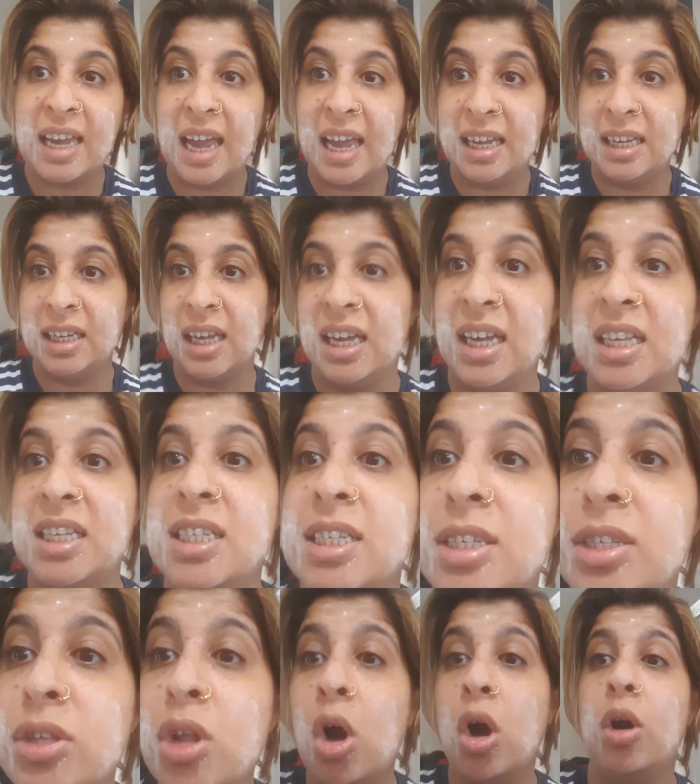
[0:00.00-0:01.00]
a cake
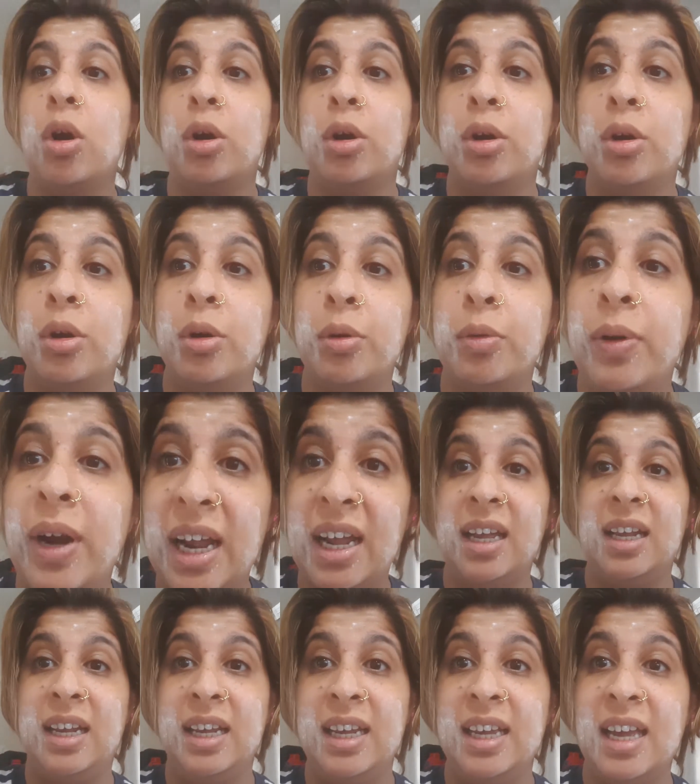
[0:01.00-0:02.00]
is not
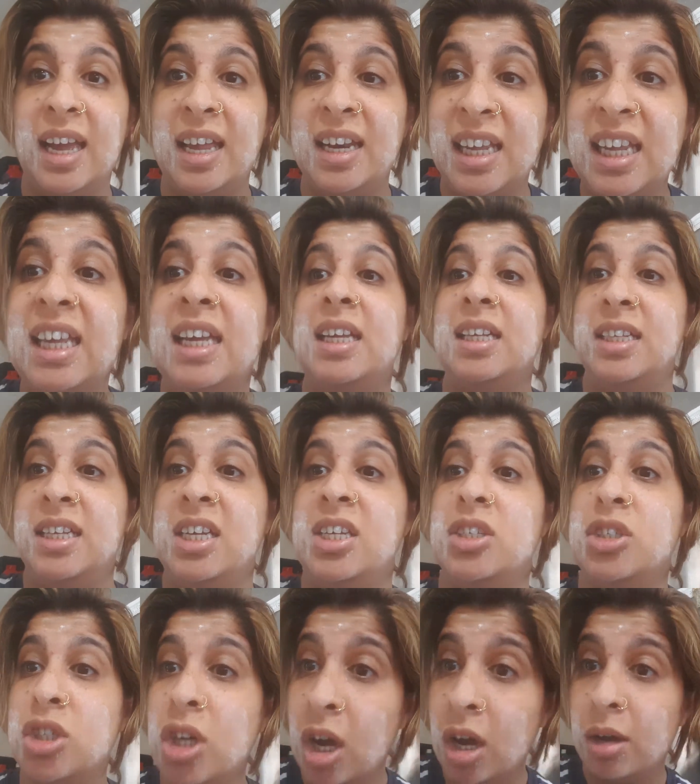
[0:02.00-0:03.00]
really an easy
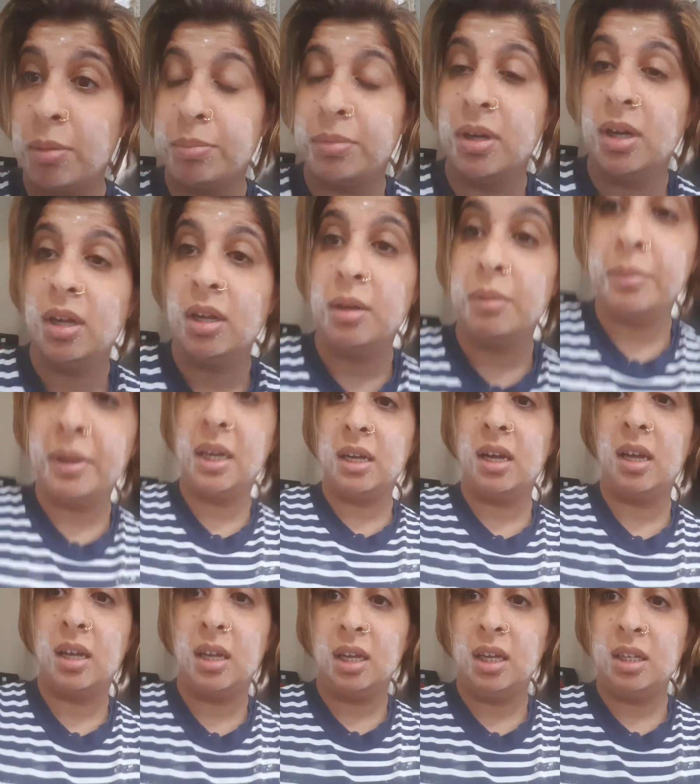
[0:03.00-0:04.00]
job
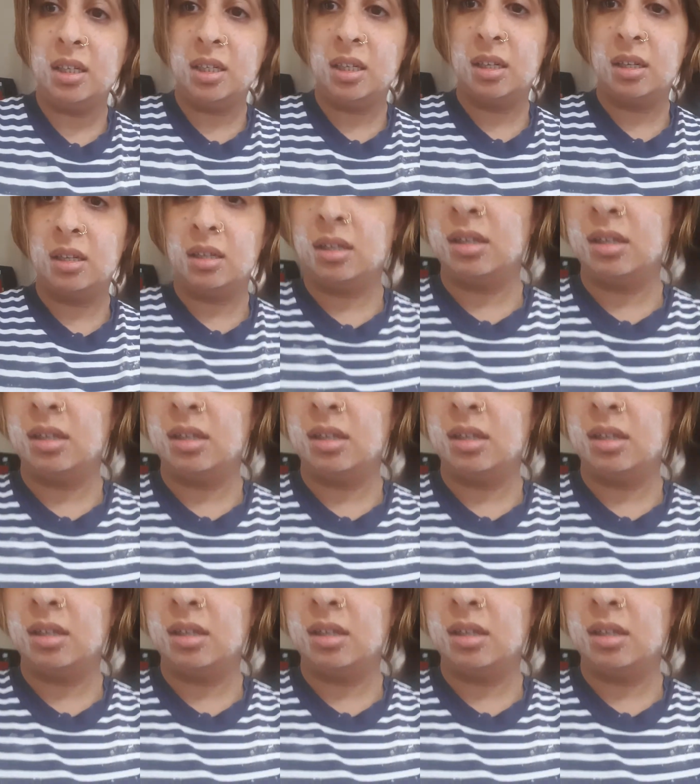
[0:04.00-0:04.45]
because